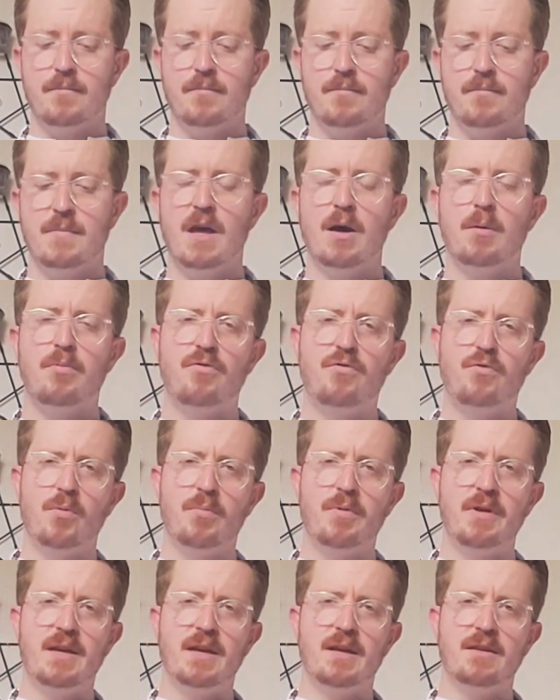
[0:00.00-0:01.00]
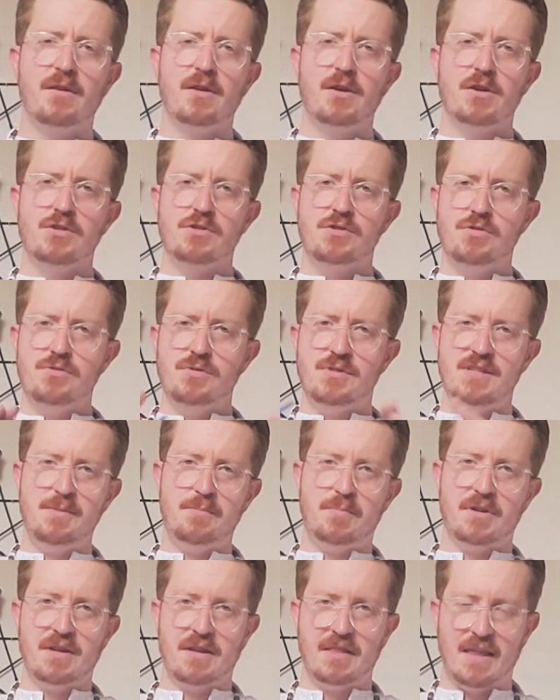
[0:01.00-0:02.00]
Now, before we get too deep
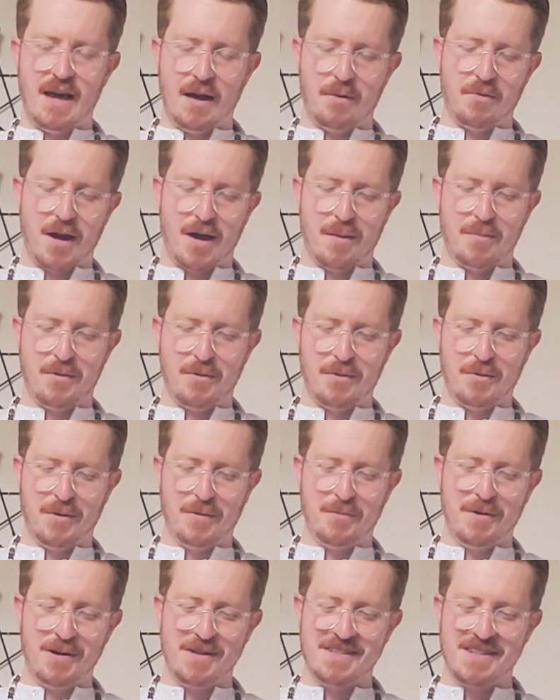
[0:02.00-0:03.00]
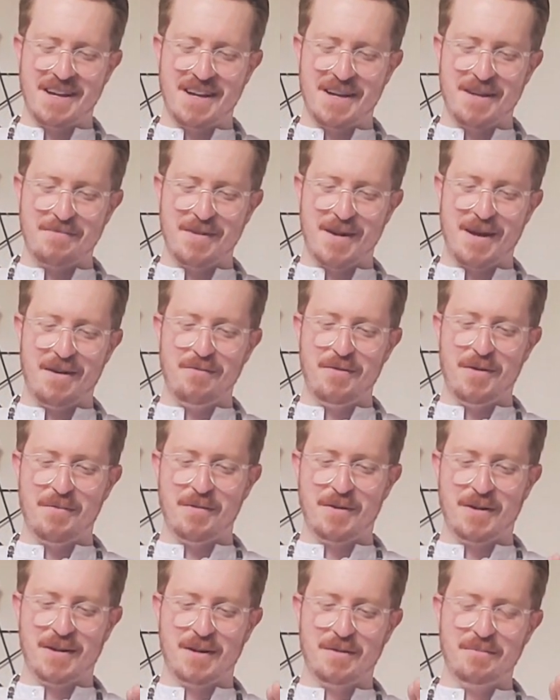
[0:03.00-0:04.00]
into that rabbit hole, I want to talk about what
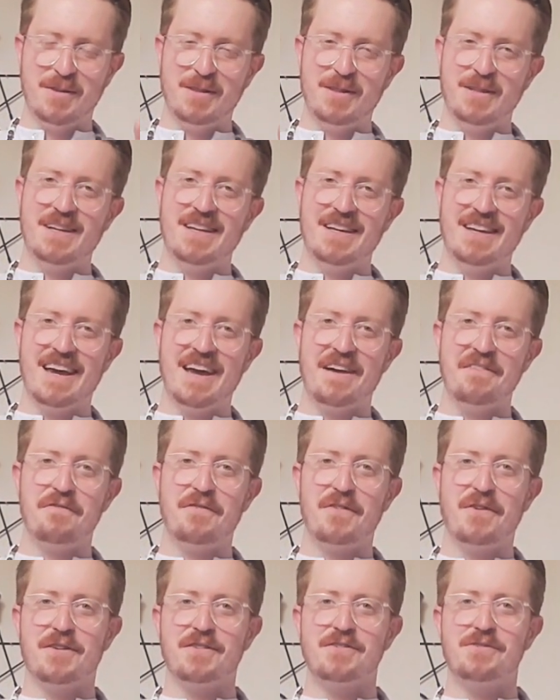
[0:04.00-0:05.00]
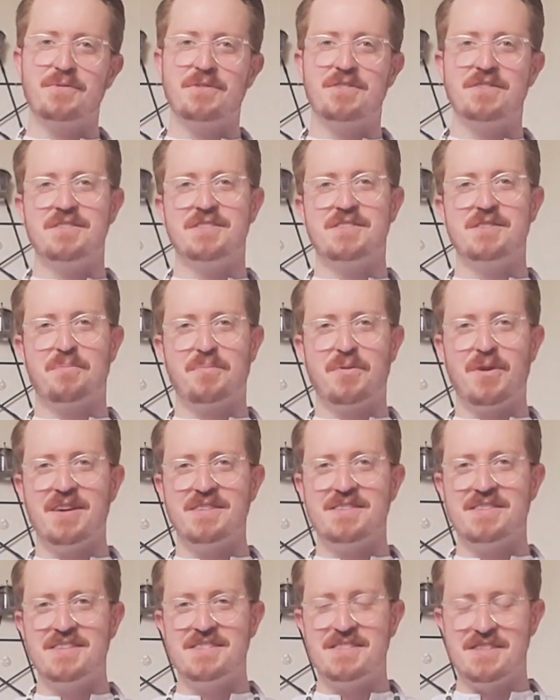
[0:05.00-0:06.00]
we're going to be looking at first, which is the
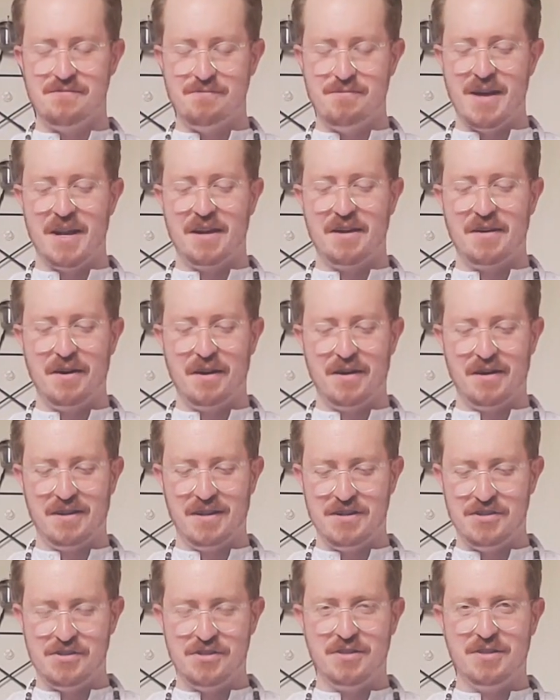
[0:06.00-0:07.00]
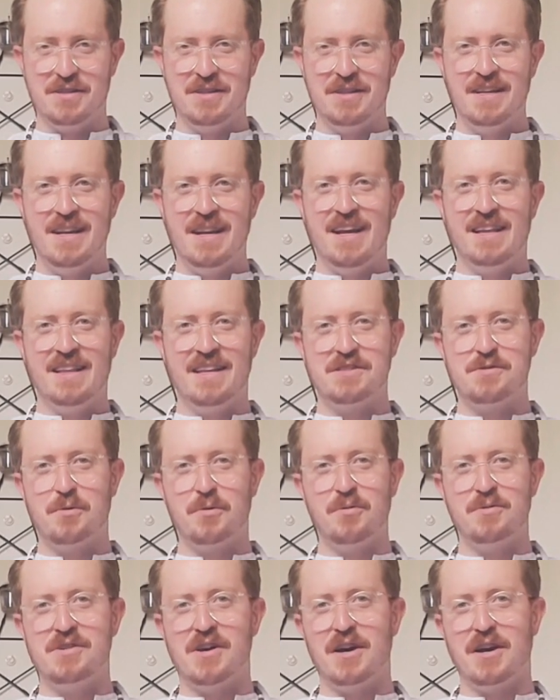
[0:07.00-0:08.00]
process of metacognition. And that's what
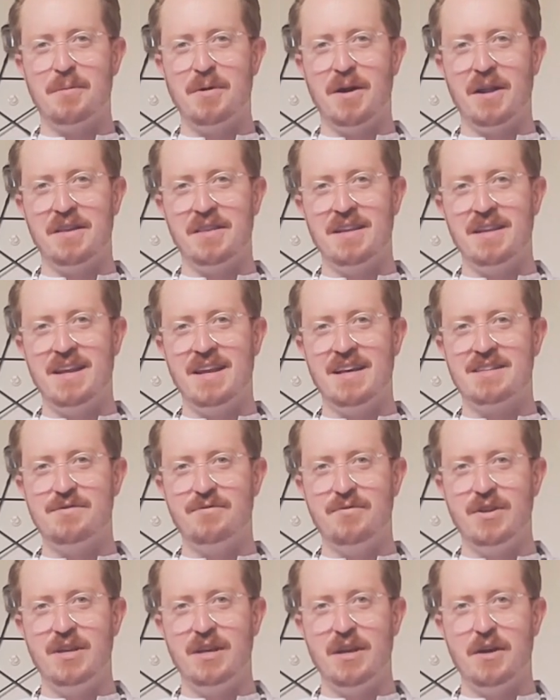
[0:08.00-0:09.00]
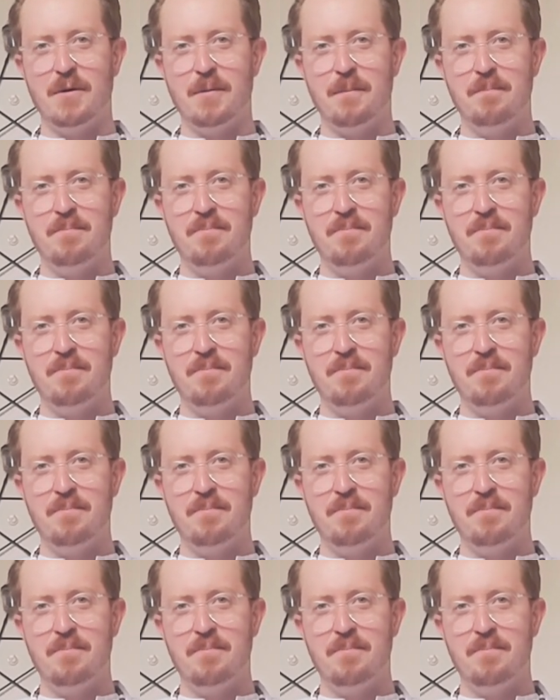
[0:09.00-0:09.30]
we'll talk about in the next video.